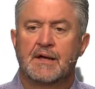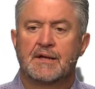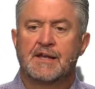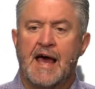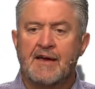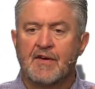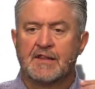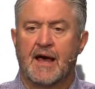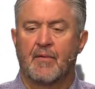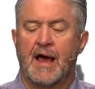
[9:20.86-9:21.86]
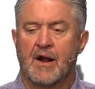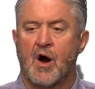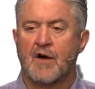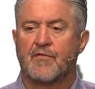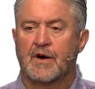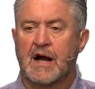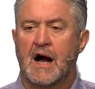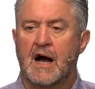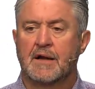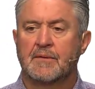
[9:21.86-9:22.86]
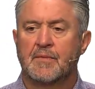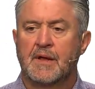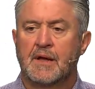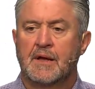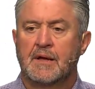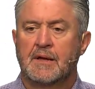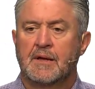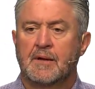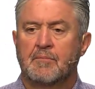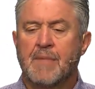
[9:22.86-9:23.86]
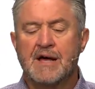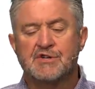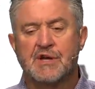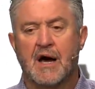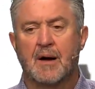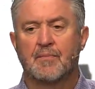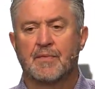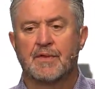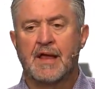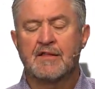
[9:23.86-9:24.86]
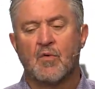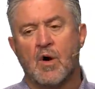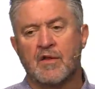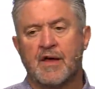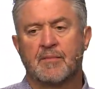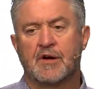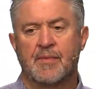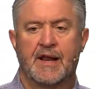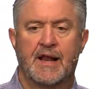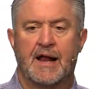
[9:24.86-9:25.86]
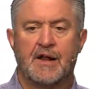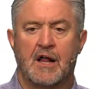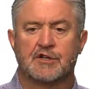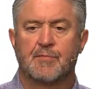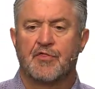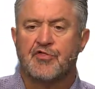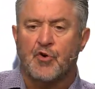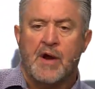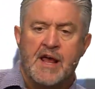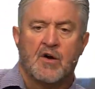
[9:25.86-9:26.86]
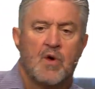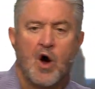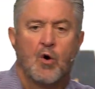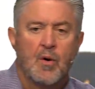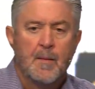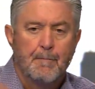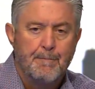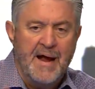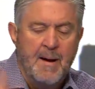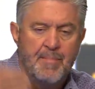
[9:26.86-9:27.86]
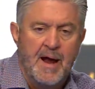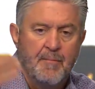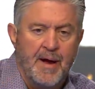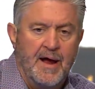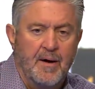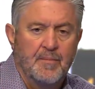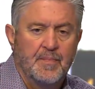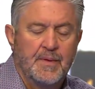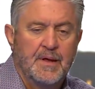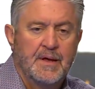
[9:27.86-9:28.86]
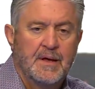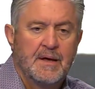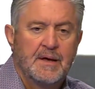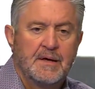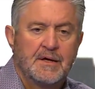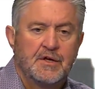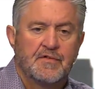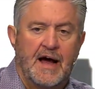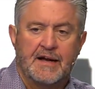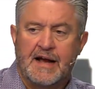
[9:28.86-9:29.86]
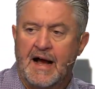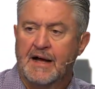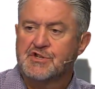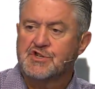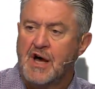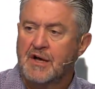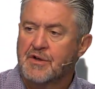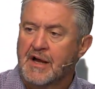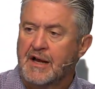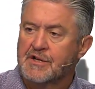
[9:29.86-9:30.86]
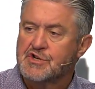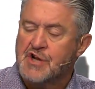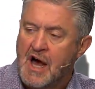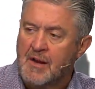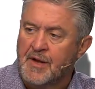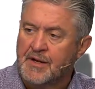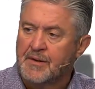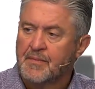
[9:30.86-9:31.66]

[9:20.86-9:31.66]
David that had a heart for God, messed up. Neither one of them committed idolatry, but 3 in a row, bam, bam, bam. You've got guys, you got Solomon,